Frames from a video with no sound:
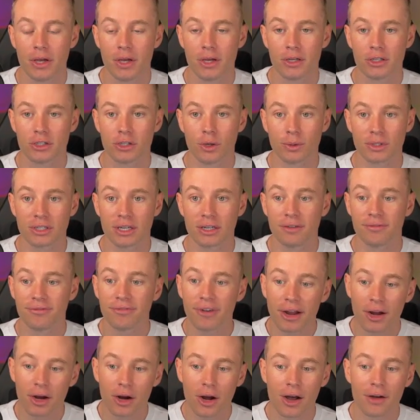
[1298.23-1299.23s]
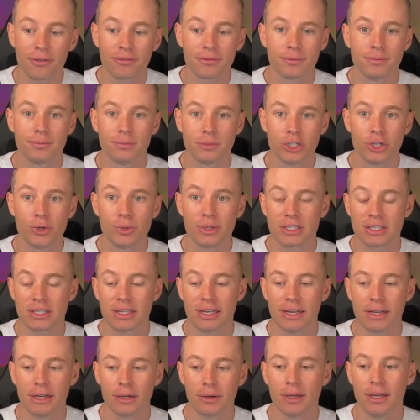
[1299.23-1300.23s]
So it's gonna fire off, do its
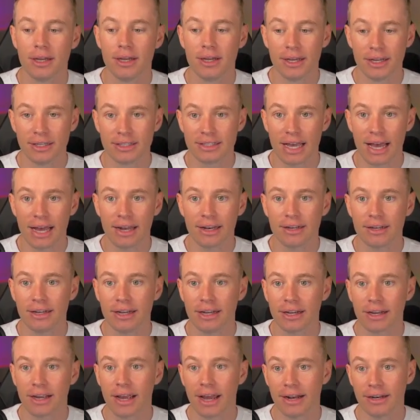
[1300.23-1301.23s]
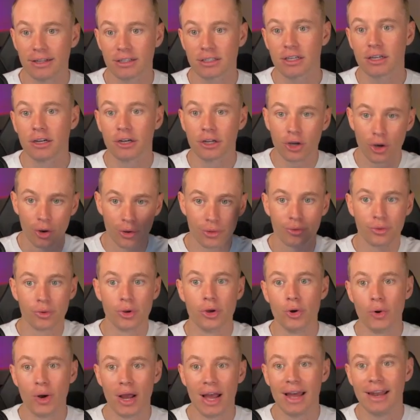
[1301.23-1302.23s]
thing, it's editing, and it's gonna go
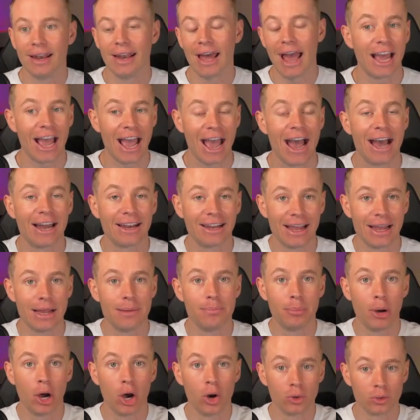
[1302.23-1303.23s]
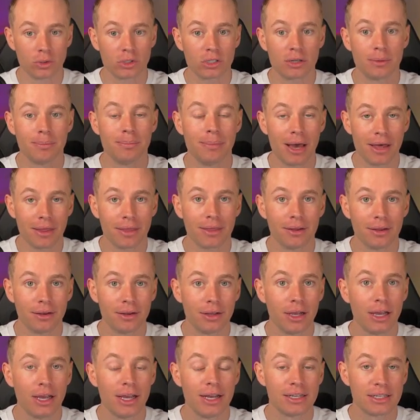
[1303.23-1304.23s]
through and add a post method
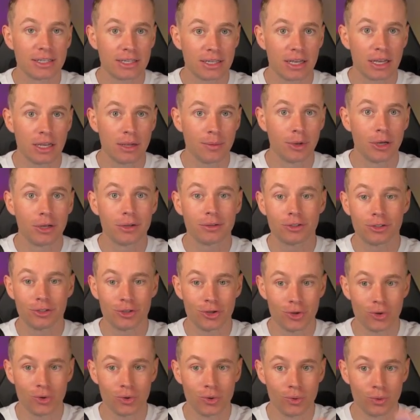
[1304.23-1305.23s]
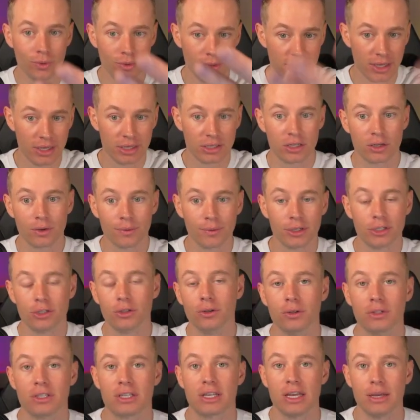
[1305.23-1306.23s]
schema to this
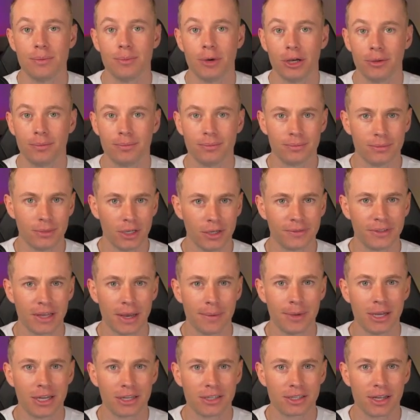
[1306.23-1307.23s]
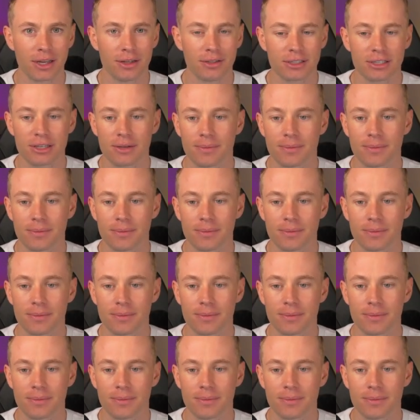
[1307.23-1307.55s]
original schema, if that makes sense.